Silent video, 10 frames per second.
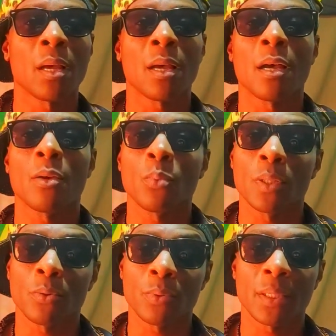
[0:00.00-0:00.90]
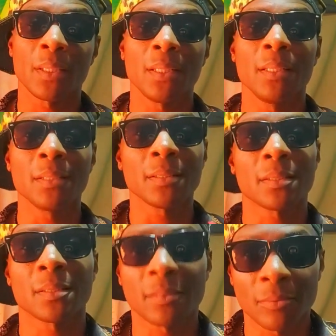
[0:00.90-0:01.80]
I will
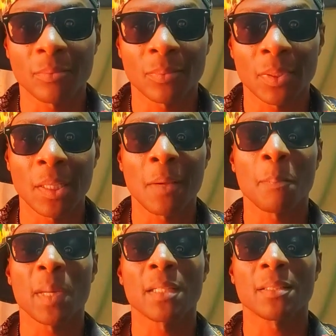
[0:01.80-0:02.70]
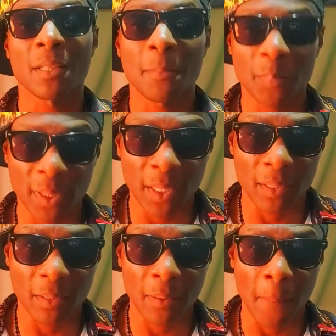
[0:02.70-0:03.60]
release my top
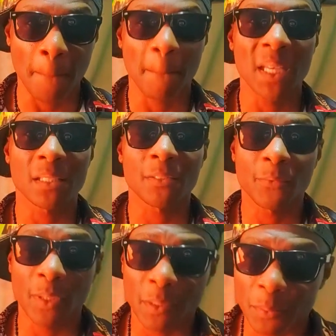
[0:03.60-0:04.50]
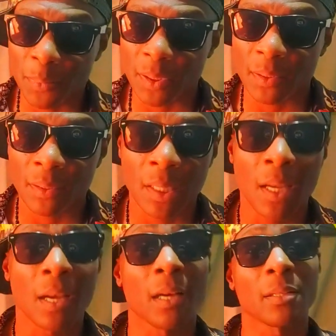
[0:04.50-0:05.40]
10 best films
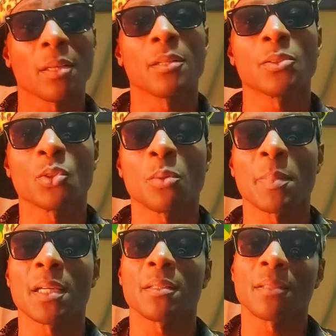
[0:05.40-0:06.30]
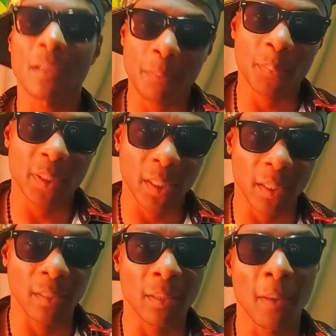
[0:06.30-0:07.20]
and also my top
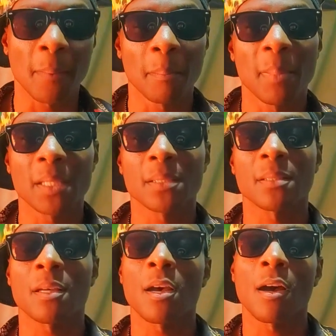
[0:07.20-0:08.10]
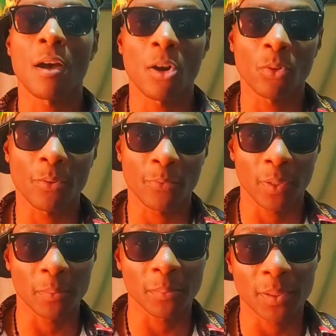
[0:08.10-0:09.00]
10 best horror
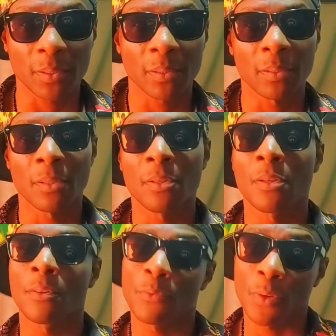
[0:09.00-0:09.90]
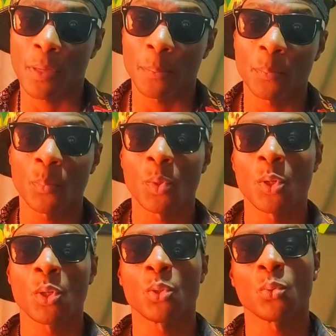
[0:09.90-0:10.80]
films from
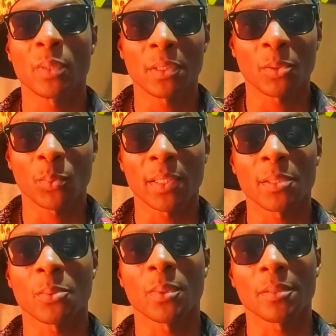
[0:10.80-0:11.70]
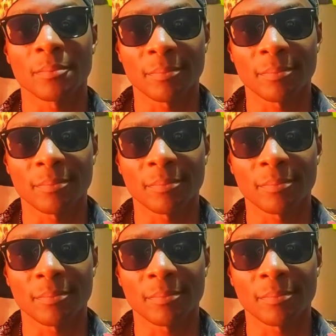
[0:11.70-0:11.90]
2021.